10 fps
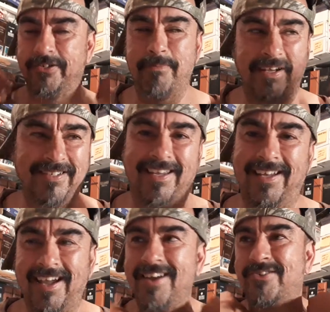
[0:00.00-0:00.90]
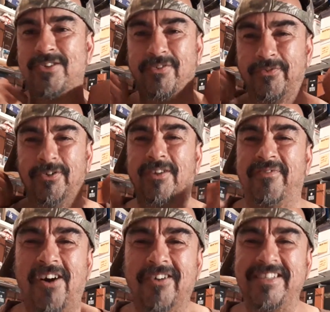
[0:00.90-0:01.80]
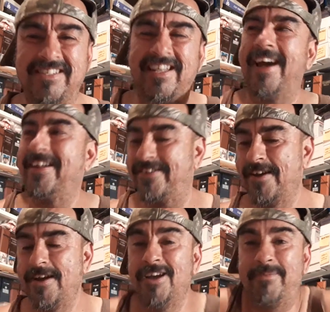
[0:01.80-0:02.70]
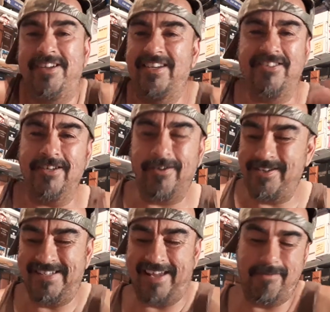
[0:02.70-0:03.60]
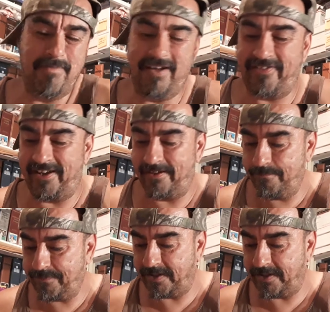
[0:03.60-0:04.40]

Mexican gangster, full of all these tats, but you could tell he's like a meth head,